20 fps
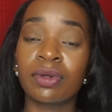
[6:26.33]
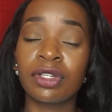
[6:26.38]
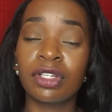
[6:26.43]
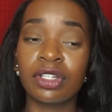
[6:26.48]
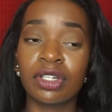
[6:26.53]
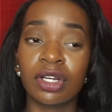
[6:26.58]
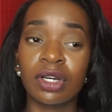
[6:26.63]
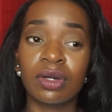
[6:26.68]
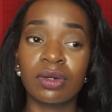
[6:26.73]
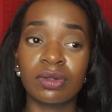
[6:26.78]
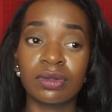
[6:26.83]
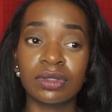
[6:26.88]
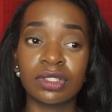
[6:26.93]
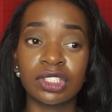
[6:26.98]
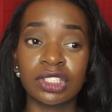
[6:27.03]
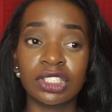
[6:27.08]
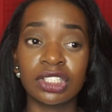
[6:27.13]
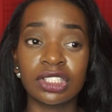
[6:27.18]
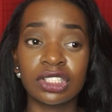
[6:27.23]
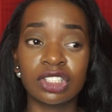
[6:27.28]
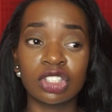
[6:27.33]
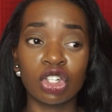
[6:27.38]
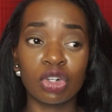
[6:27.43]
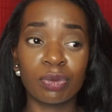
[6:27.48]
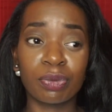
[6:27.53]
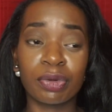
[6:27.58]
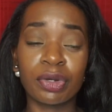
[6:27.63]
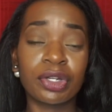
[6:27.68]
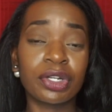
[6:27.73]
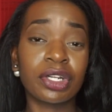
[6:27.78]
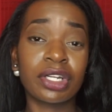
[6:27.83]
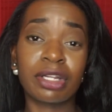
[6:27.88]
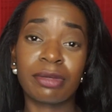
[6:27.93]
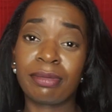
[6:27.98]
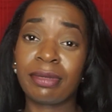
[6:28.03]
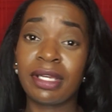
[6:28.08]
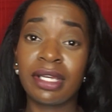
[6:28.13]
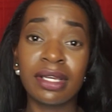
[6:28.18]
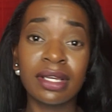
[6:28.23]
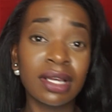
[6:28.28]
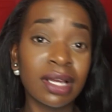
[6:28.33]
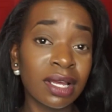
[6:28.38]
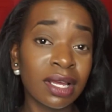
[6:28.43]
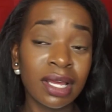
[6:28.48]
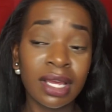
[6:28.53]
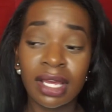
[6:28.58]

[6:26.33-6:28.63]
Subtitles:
You know, she's no prettier than me,